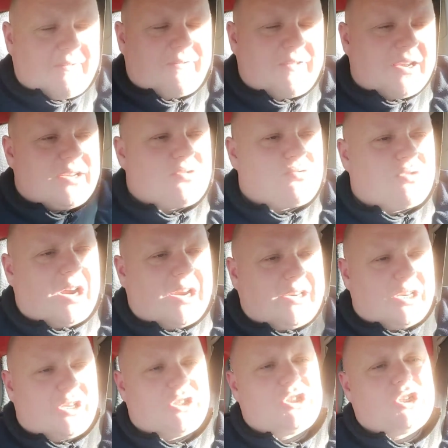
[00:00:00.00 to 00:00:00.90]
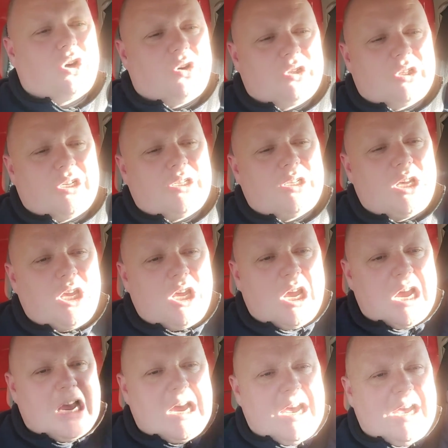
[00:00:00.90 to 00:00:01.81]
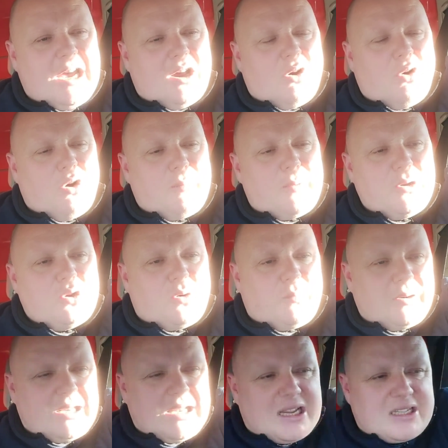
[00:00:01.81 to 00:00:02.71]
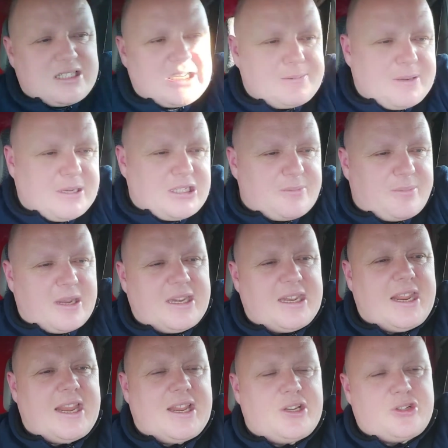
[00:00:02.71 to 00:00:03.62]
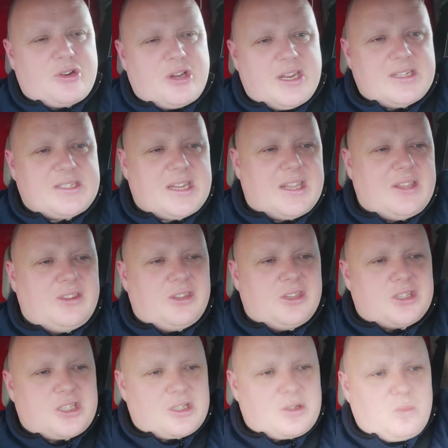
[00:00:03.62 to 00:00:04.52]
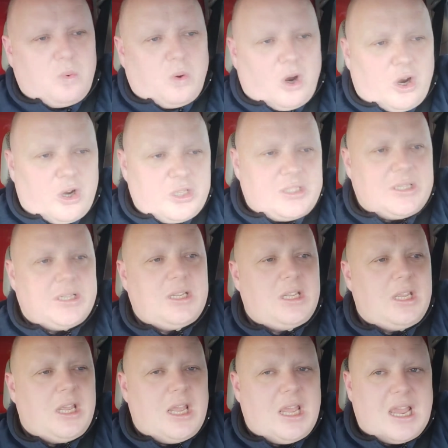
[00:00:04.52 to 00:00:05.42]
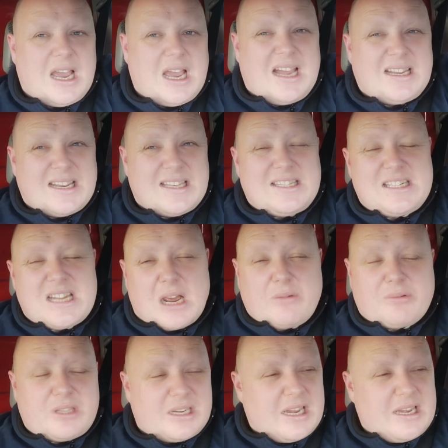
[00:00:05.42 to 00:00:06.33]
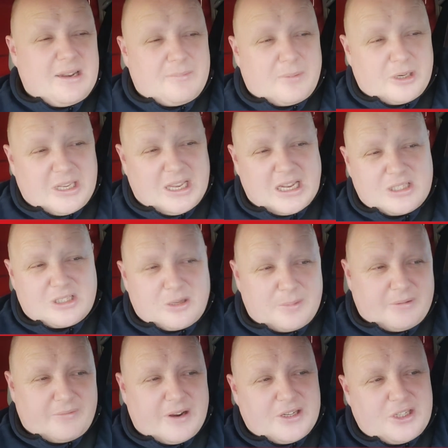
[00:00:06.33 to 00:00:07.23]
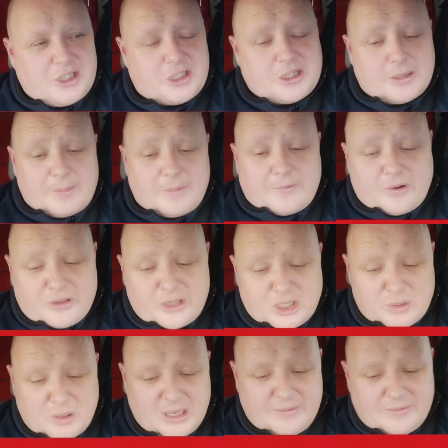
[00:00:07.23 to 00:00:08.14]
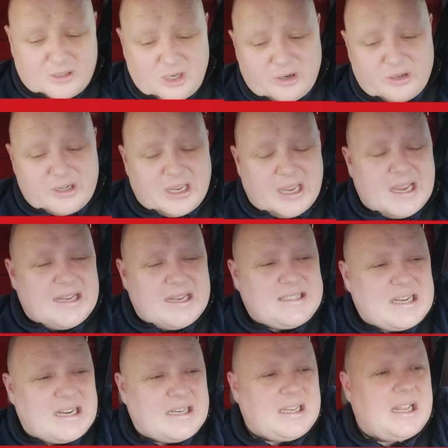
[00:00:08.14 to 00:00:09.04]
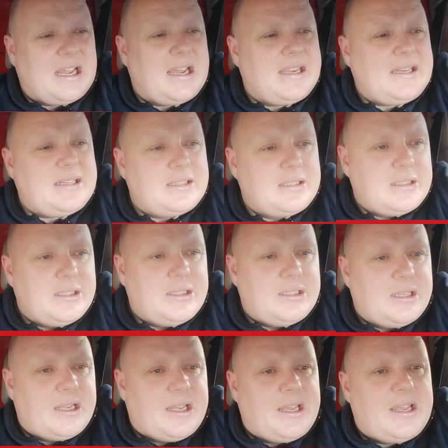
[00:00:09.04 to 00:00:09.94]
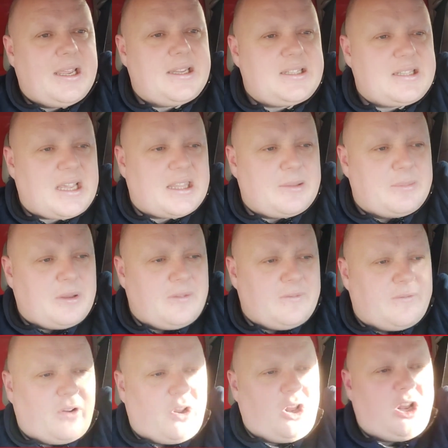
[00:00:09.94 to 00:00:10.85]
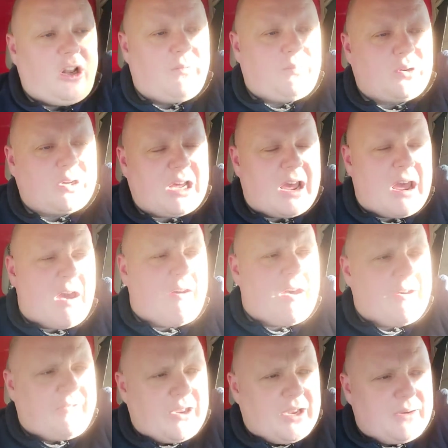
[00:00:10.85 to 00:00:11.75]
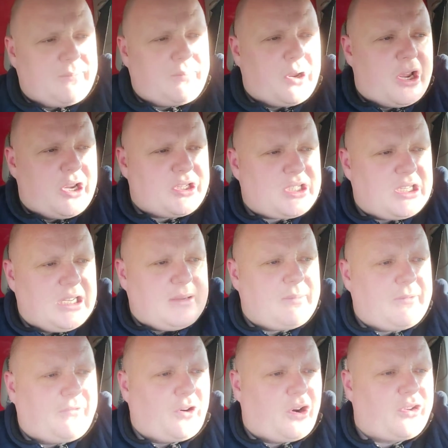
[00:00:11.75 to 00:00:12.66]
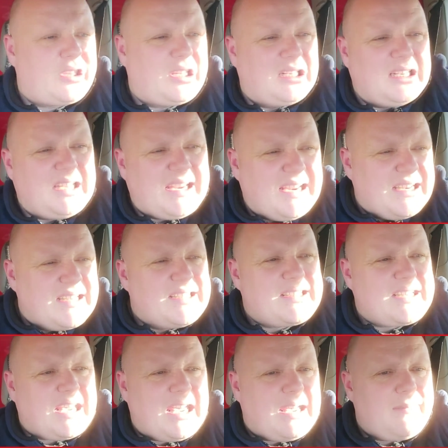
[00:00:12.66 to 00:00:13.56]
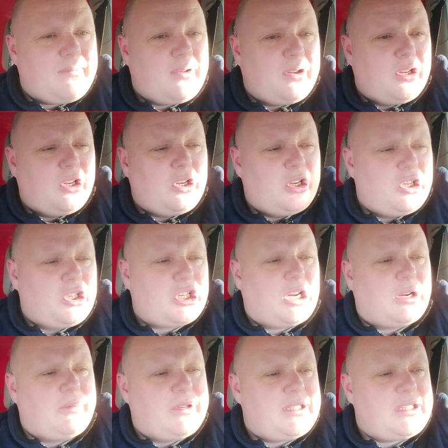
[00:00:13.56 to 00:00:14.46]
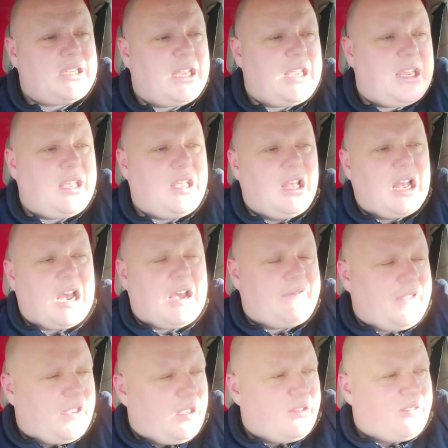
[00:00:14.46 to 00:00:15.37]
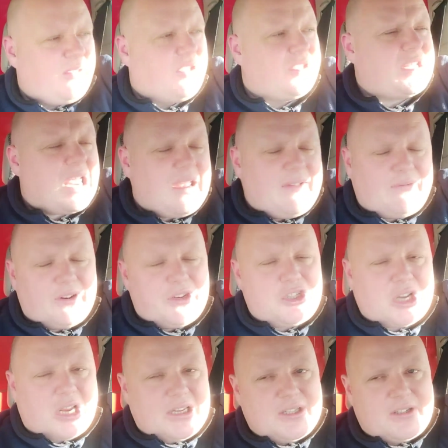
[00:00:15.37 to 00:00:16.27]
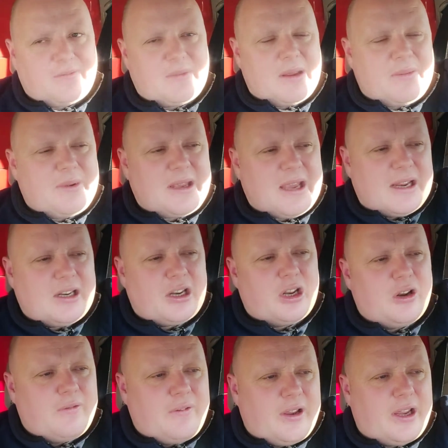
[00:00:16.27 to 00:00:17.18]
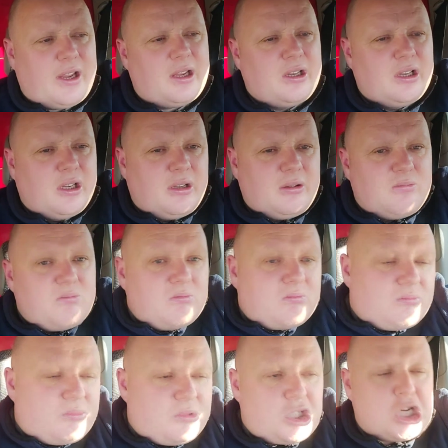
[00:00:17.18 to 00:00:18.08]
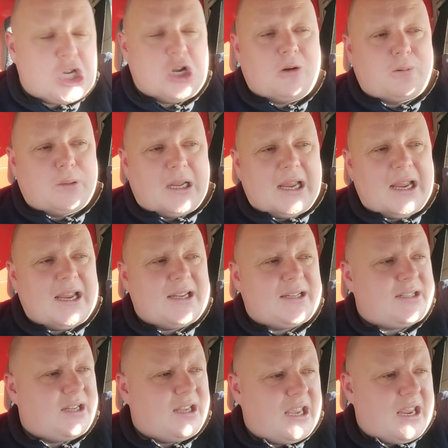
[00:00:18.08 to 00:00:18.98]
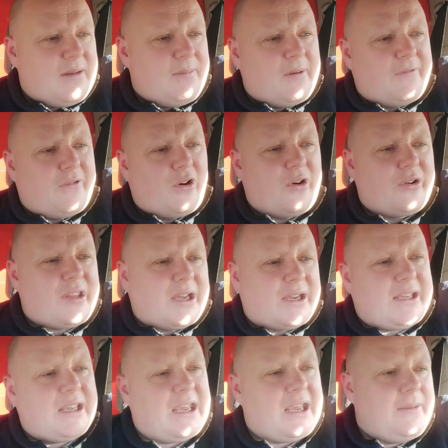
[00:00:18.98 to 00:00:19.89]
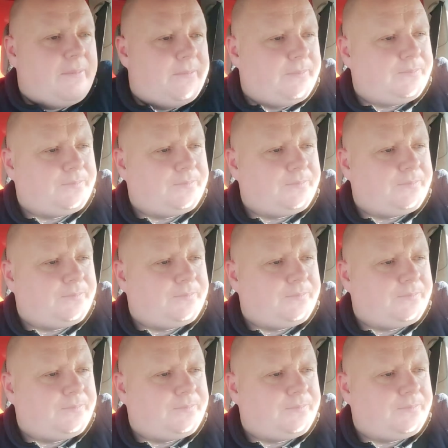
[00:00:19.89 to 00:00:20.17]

things right and sorted. Hoping nobody else has picked up any injuries in the squad, and I doubt that anybody else will be registered before the 12 o'clock deadline to get them involved. But I think personally, before the Leeds game, shall we say, I think there's every chance of maybe getting another 2 players in before that game.